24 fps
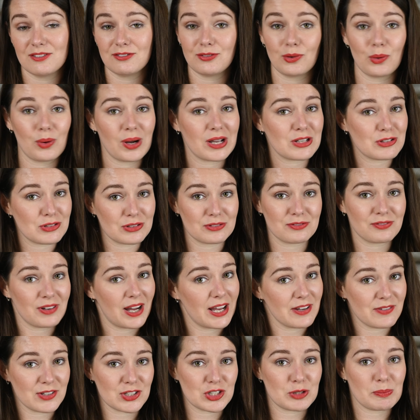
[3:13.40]
£400,
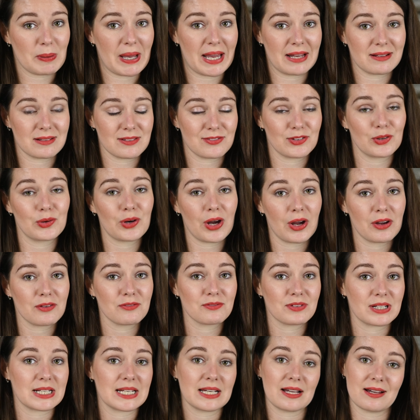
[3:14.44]
£500 if you're going
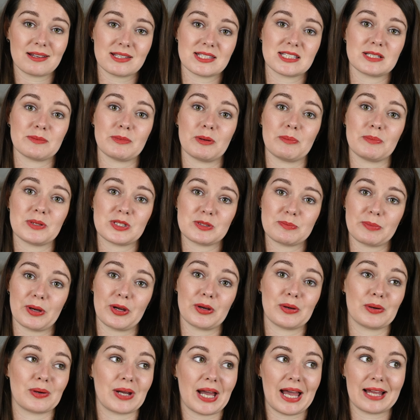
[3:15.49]
really custom and
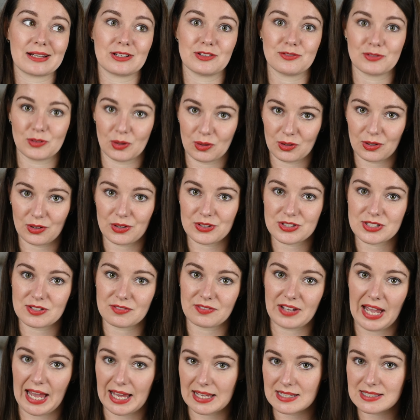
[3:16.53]
bespoke and you've got lots of
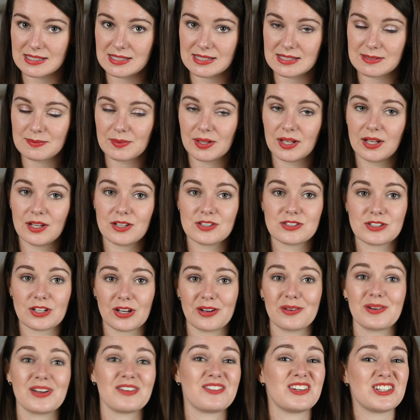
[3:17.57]
guests.
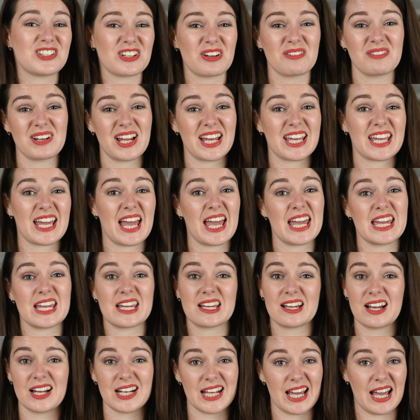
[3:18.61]
So if you don't like cake,
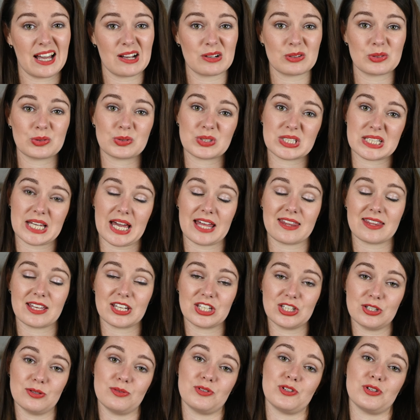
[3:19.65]
cut it out altogether.
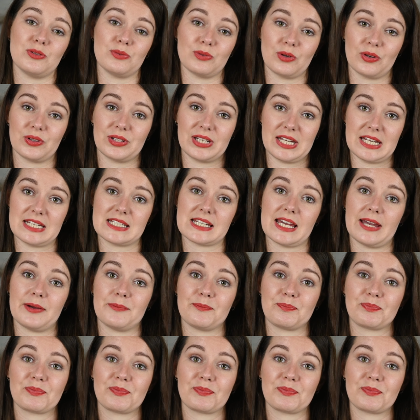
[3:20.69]
You do not need it.